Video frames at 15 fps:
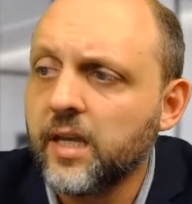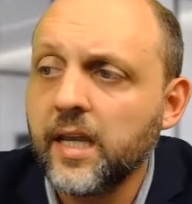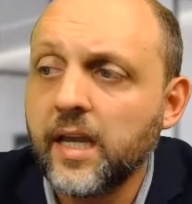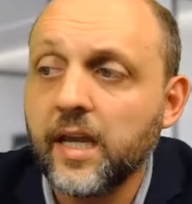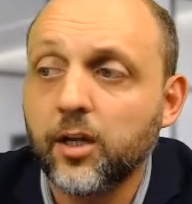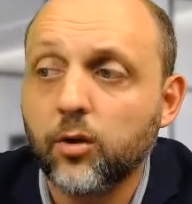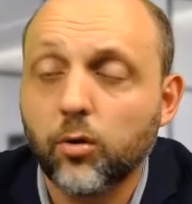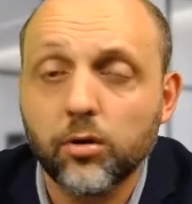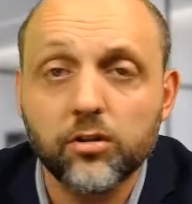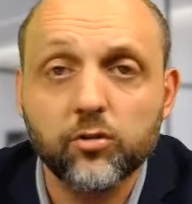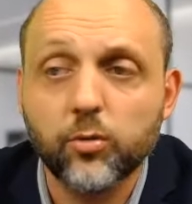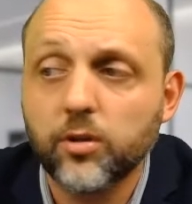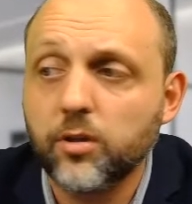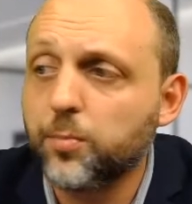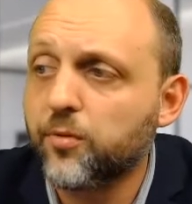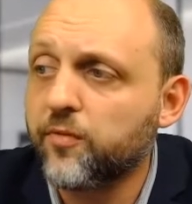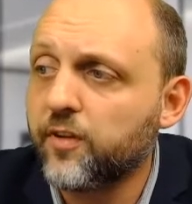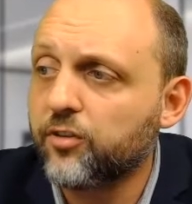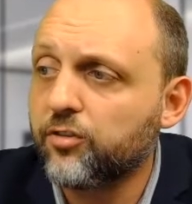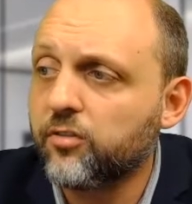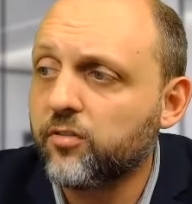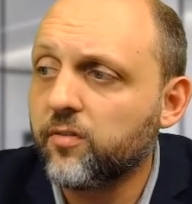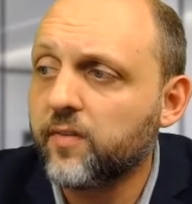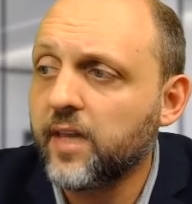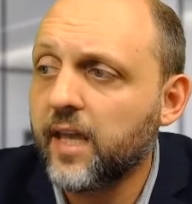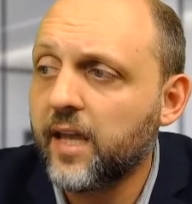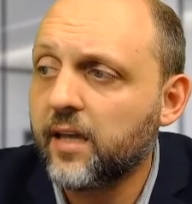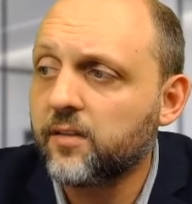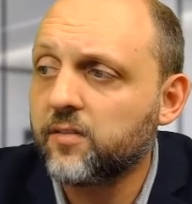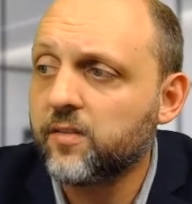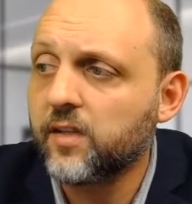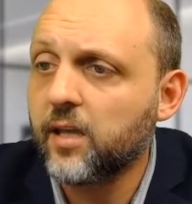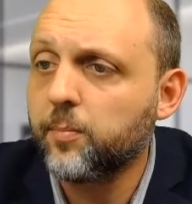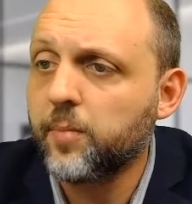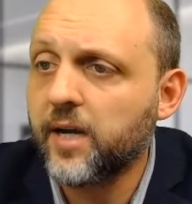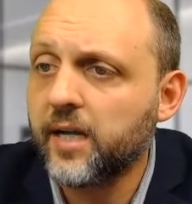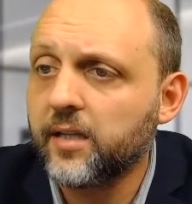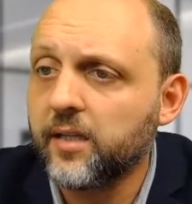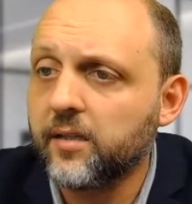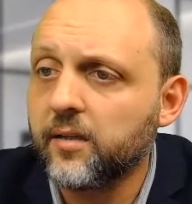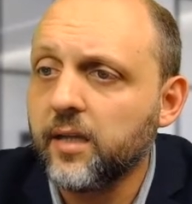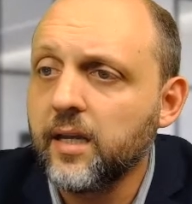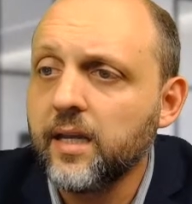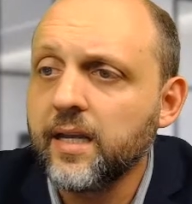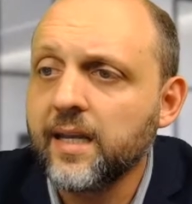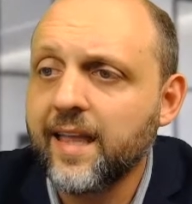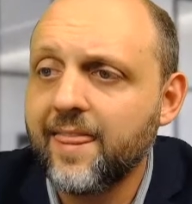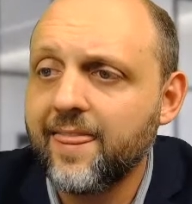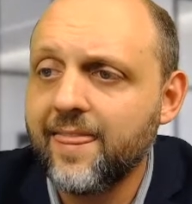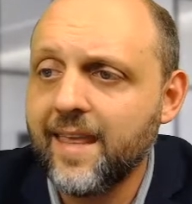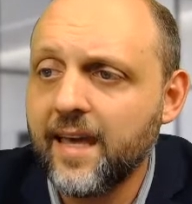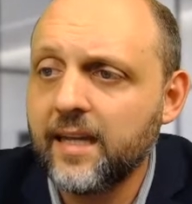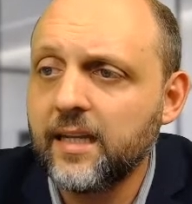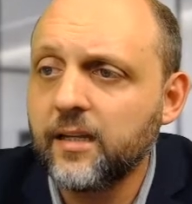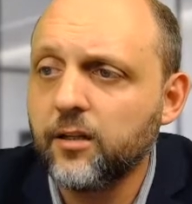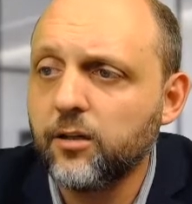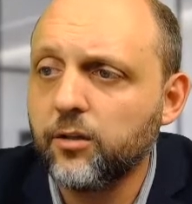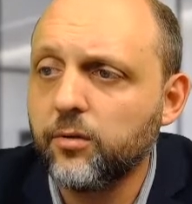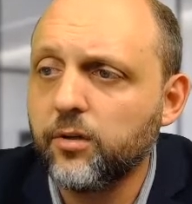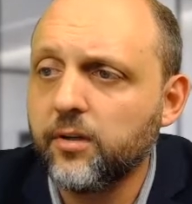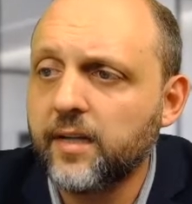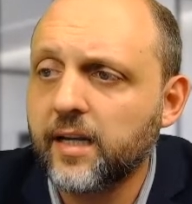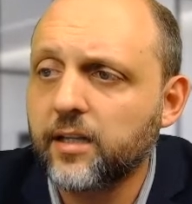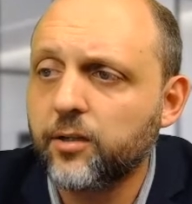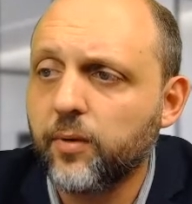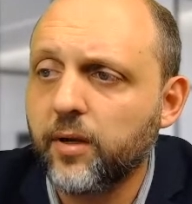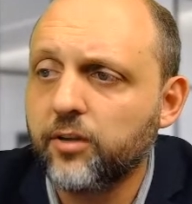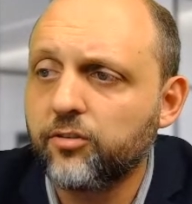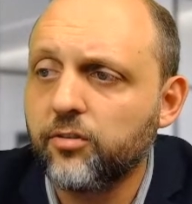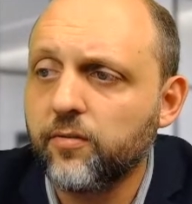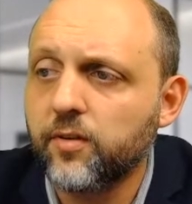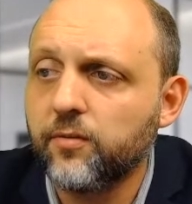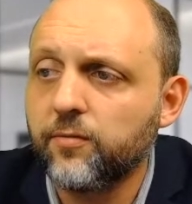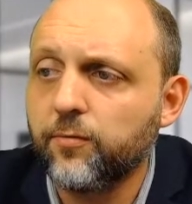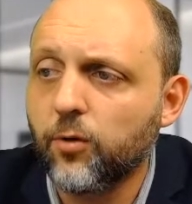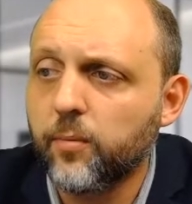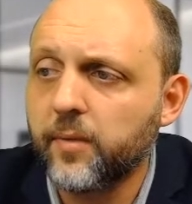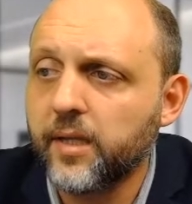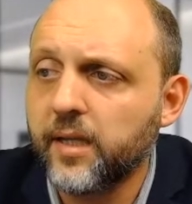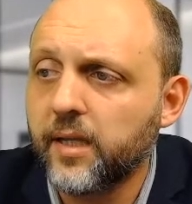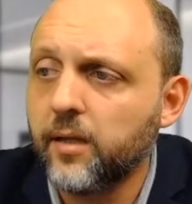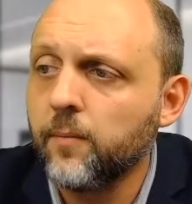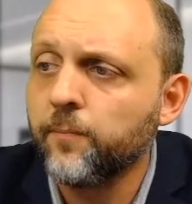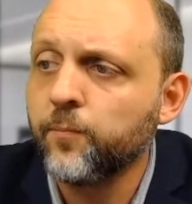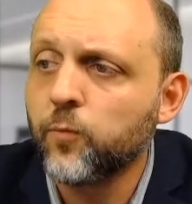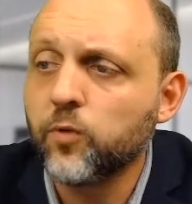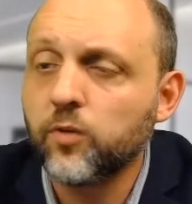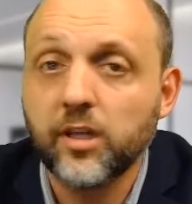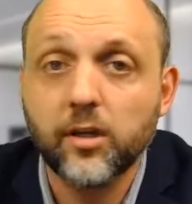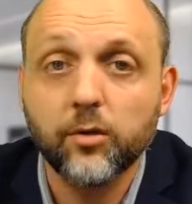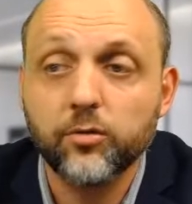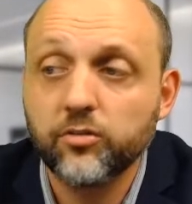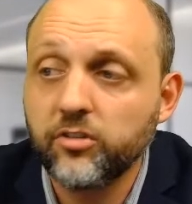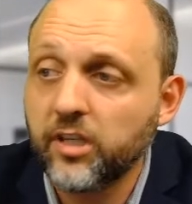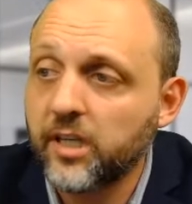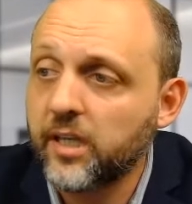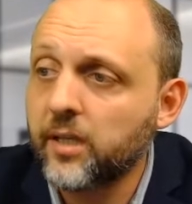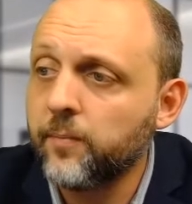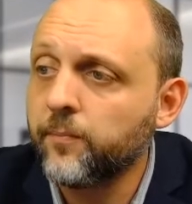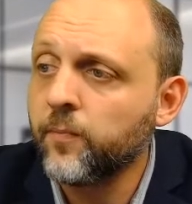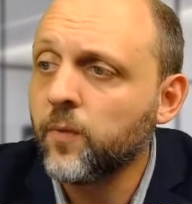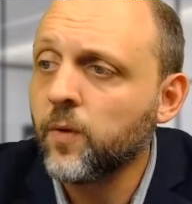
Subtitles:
in accordance with the provisions of the ASCA Pilot can then include a declaration of conformity, DOC,